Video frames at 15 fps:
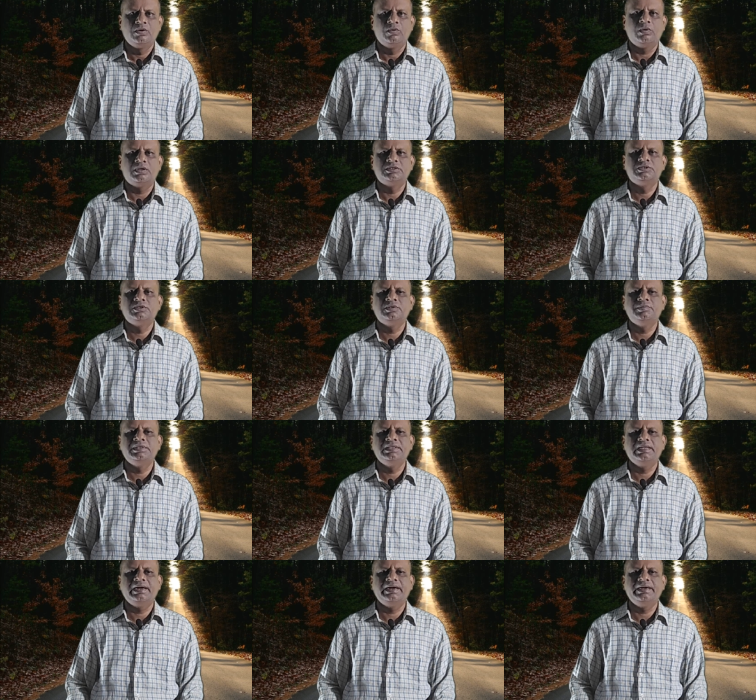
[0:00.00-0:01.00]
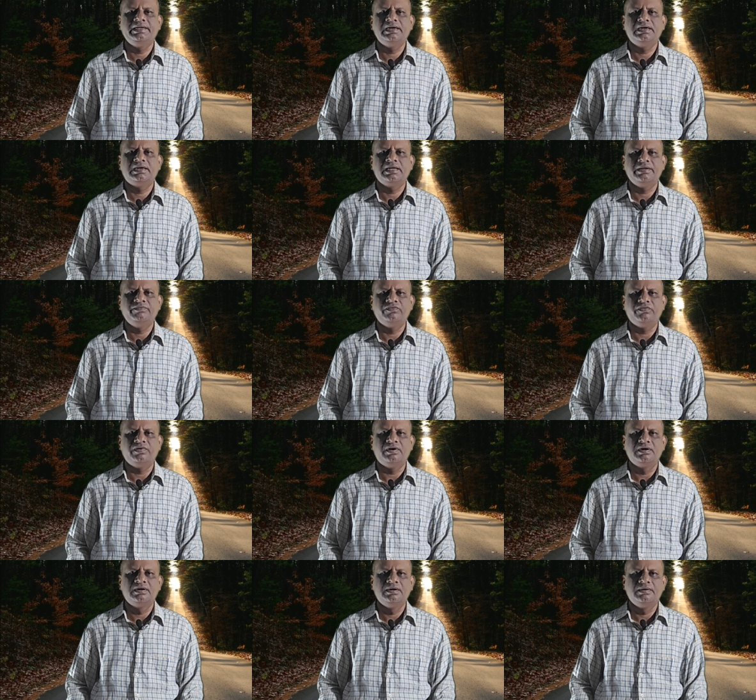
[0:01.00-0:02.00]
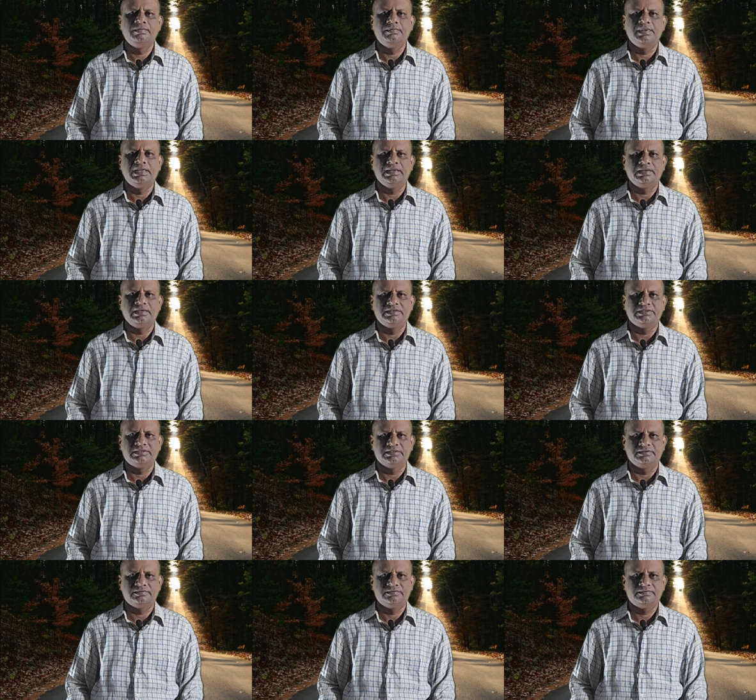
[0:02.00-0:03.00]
What should be the ideal time for meditation?